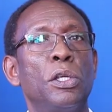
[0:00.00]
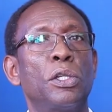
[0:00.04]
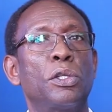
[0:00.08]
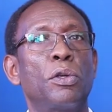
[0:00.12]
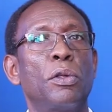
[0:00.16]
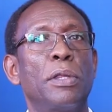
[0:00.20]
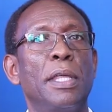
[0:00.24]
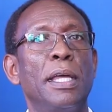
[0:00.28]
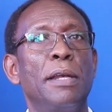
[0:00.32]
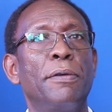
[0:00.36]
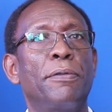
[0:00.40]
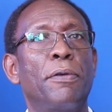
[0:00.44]

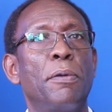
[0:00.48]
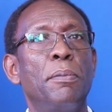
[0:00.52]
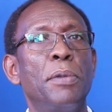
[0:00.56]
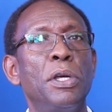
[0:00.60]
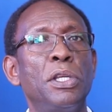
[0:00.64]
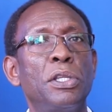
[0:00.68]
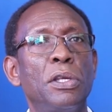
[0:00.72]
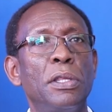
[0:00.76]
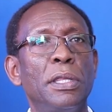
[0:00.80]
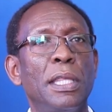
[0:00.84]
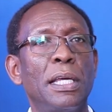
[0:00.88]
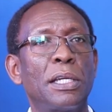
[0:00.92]
So the
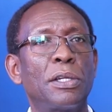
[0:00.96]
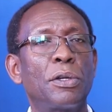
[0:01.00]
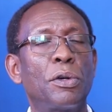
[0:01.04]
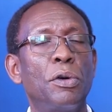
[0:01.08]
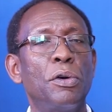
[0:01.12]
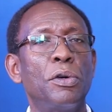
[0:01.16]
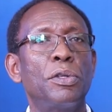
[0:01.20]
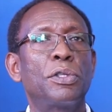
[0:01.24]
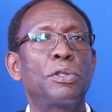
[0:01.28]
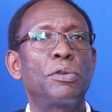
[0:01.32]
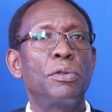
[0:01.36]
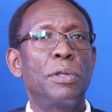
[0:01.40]
information that
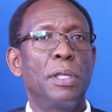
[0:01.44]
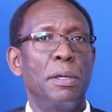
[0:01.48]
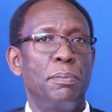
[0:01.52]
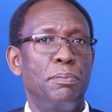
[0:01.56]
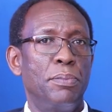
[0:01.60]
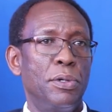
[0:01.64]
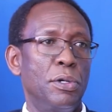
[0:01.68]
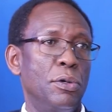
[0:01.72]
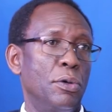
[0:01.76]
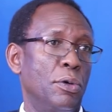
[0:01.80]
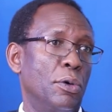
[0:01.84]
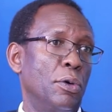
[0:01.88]
goes to the
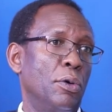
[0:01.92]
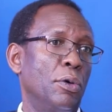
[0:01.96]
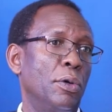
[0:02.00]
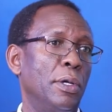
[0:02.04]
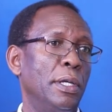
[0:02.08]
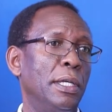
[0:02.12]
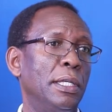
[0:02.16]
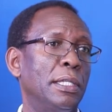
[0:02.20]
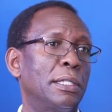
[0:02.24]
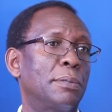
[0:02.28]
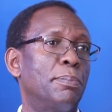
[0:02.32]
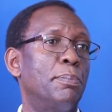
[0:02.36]
bureau
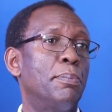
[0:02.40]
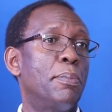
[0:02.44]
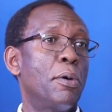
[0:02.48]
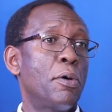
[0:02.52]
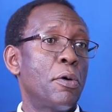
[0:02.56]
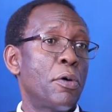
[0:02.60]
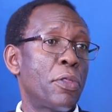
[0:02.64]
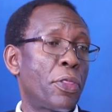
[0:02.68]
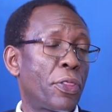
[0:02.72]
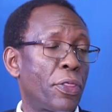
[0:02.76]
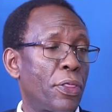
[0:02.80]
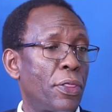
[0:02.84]
is
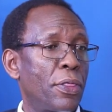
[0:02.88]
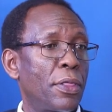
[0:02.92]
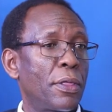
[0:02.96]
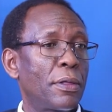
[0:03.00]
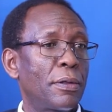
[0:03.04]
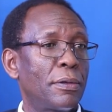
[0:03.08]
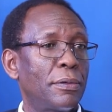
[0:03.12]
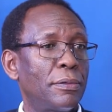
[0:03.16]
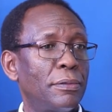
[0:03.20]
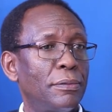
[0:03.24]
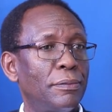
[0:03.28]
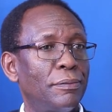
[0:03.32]
both
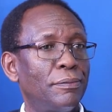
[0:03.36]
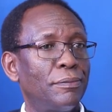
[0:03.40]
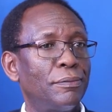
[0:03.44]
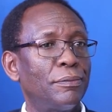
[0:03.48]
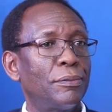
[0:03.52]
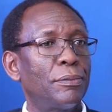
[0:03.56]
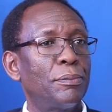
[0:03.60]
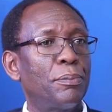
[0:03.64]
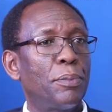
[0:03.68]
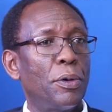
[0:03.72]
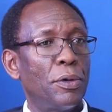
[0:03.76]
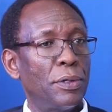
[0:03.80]

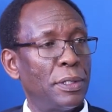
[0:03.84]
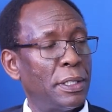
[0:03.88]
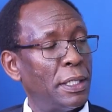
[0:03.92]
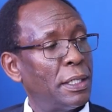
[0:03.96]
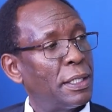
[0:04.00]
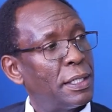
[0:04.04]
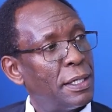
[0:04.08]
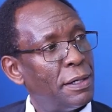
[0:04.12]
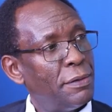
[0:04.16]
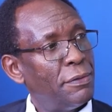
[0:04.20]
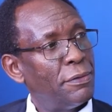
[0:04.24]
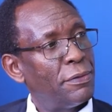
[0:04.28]

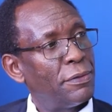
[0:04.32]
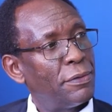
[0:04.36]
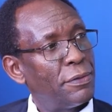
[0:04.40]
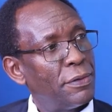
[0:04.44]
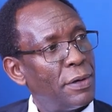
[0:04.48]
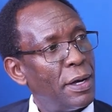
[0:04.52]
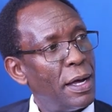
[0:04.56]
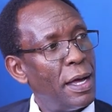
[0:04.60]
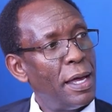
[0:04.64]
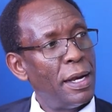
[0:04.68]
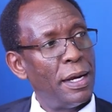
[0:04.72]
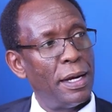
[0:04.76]
positive
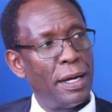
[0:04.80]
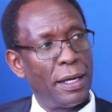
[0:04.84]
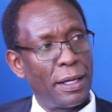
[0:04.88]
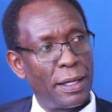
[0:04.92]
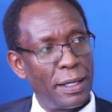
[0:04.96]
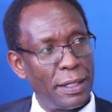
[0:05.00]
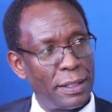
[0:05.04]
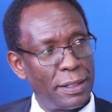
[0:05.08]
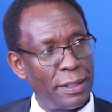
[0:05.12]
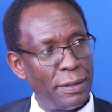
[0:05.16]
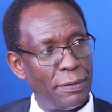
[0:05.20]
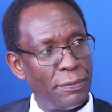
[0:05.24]
and
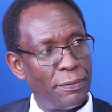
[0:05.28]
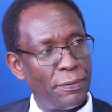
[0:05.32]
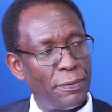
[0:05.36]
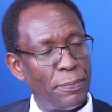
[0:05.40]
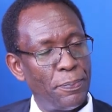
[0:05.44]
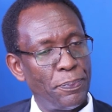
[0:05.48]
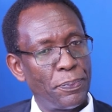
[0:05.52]
negative.